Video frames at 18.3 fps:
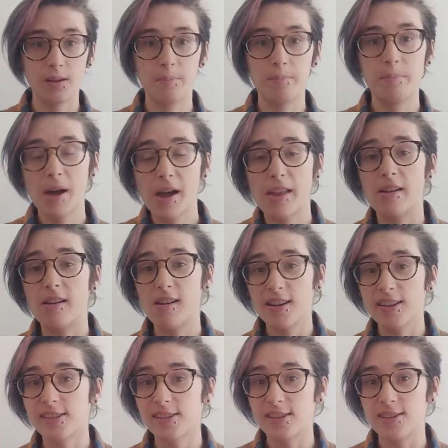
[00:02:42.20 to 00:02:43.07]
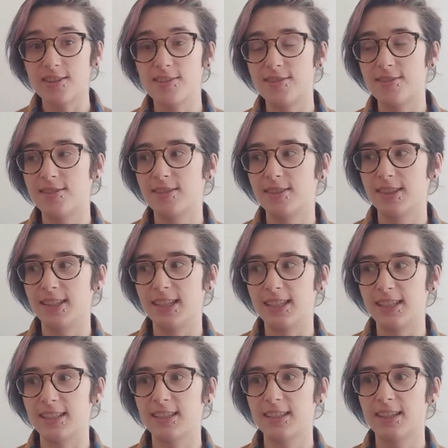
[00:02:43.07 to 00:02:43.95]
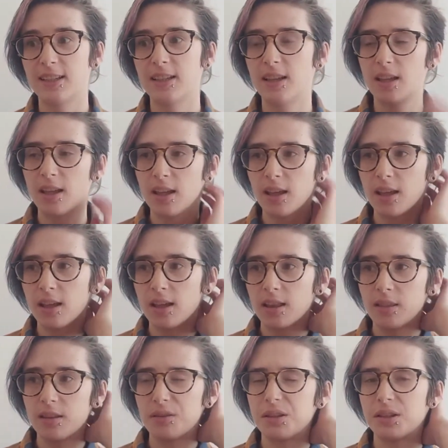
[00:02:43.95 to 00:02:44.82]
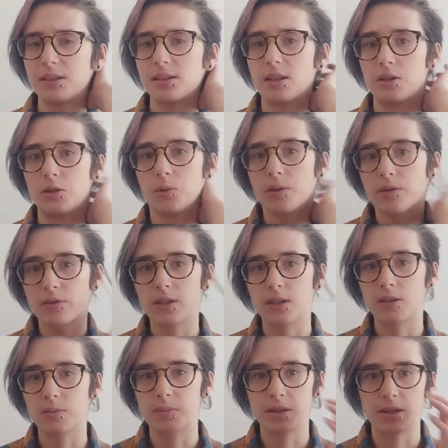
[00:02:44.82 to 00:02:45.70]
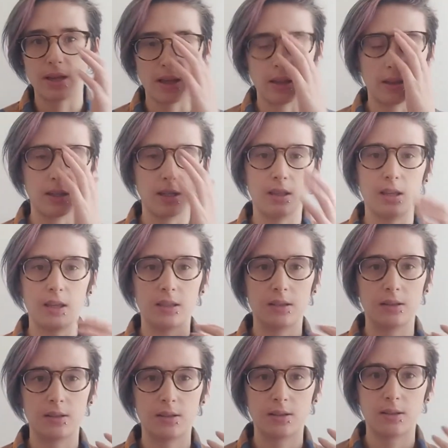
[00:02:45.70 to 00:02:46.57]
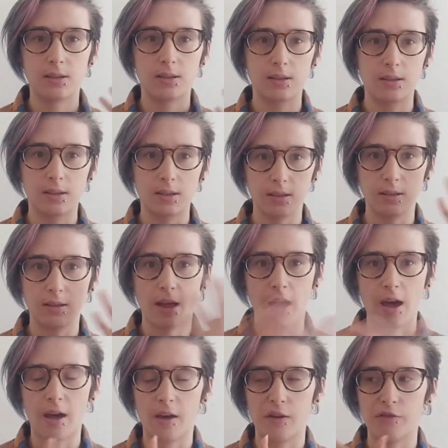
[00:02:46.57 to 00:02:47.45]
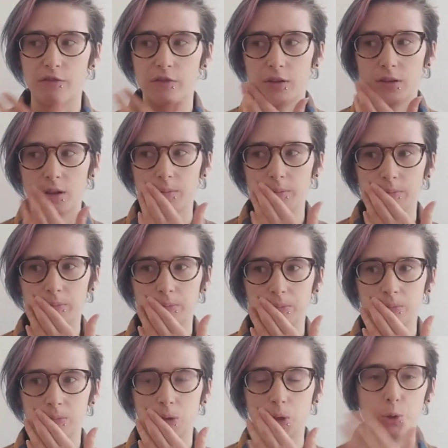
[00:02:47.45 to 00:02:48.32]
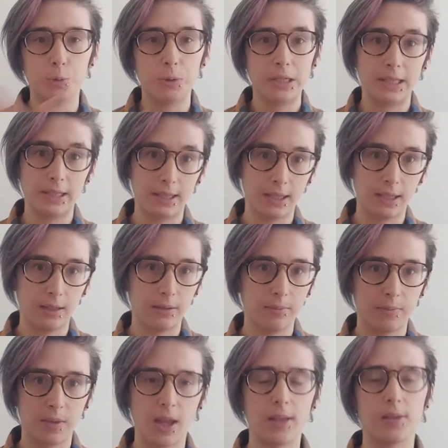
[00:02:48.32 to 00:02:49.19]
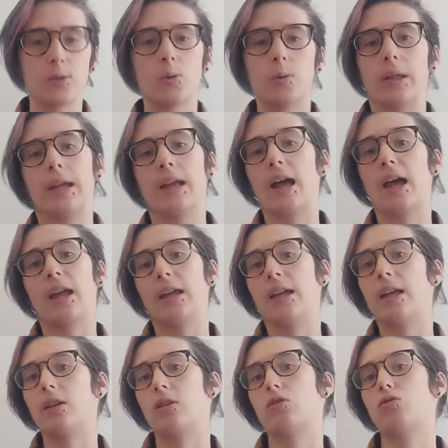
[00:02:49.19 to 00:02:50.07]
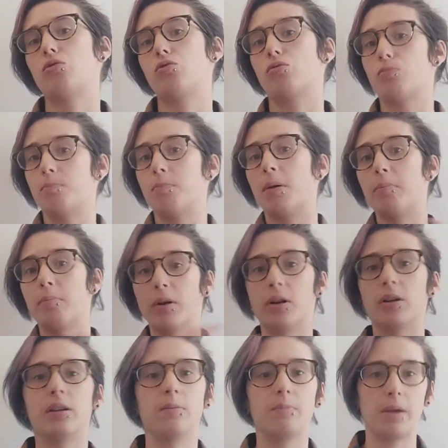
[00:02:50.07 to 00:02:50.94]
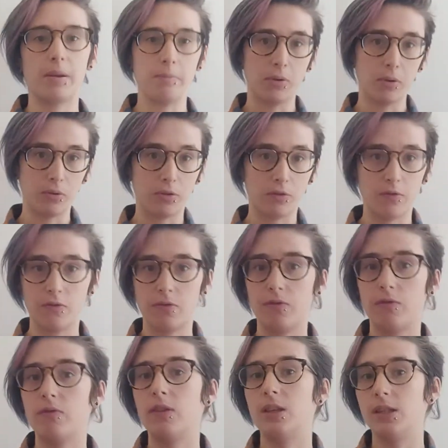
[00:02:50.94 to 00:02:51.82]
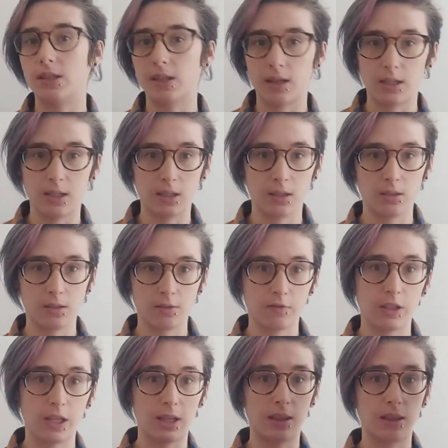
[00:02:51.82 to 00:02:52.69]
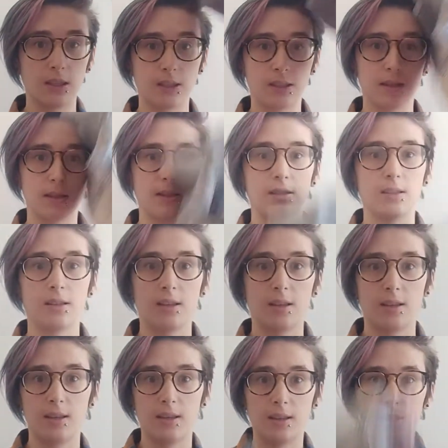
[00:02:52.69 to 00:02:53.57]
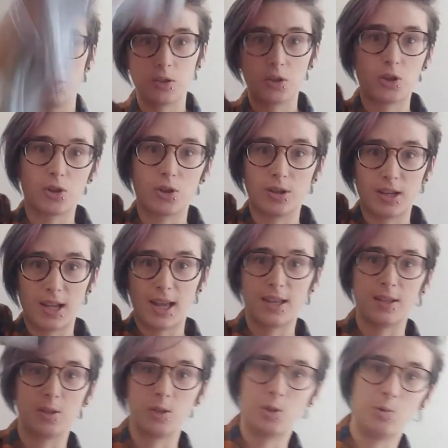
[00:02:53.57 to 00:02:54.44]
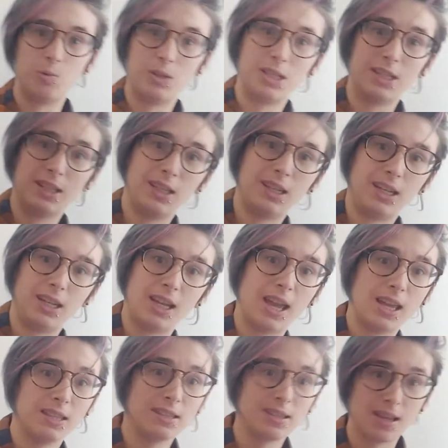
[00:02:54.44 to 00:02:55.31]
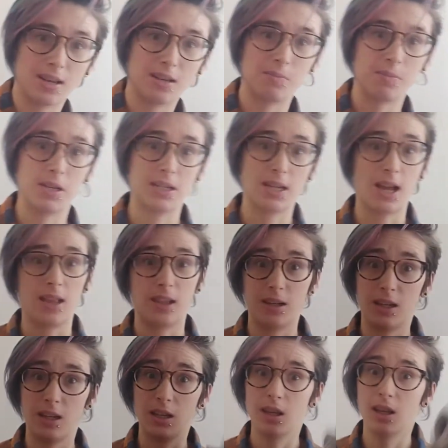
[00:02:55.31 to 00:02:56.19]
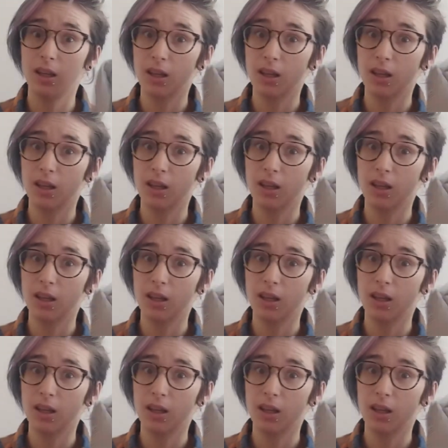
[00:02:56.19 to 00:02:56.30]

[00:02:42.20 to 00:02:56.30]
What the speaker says: But also like the things that don't have sentimentality, they still have utility. And so like I get bombarded by both of these ideas of like this shirt has utility and sentimentality,